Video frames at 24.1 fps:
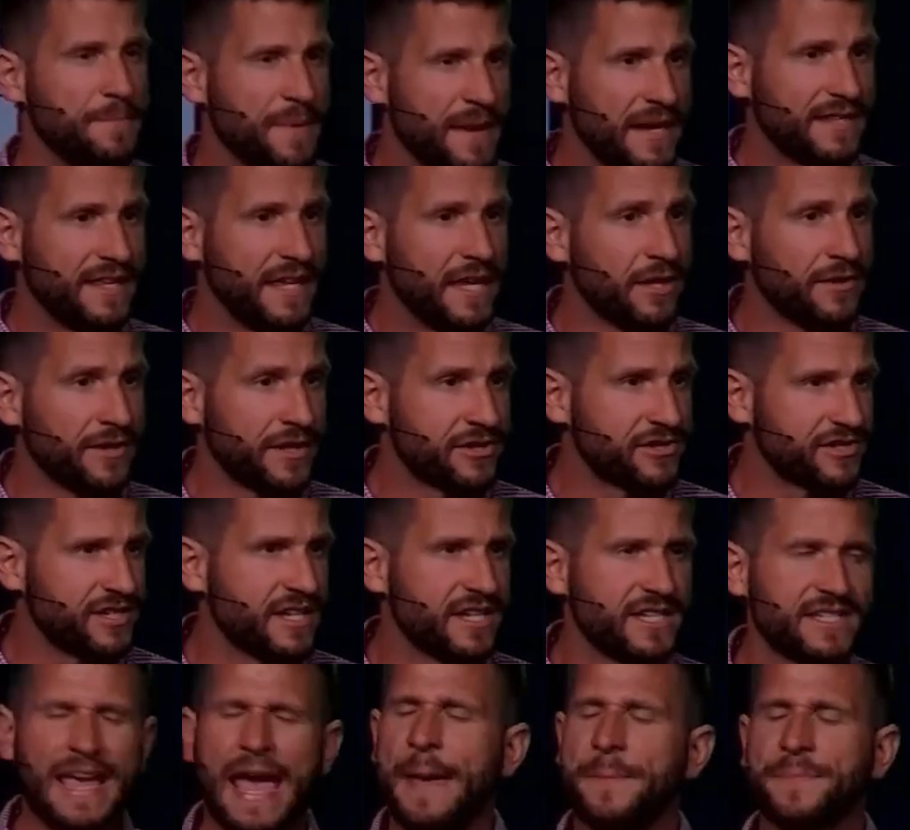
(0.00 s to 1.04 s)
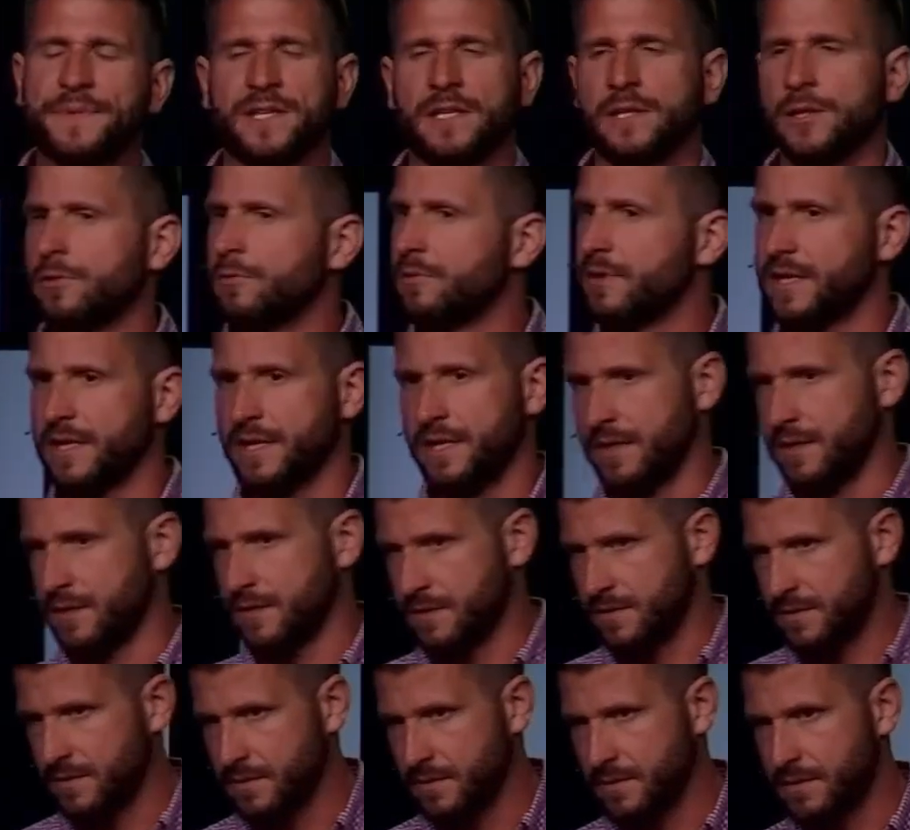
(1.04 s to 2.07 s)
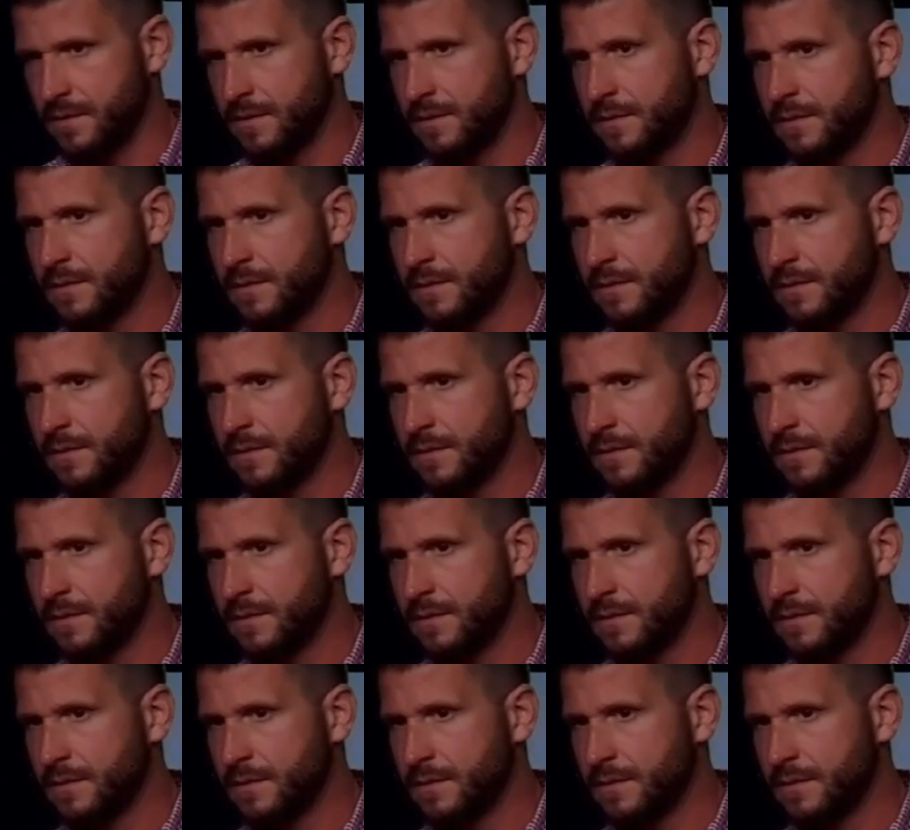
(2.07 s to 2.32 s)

a big deal in inner cities? Absolutely it is.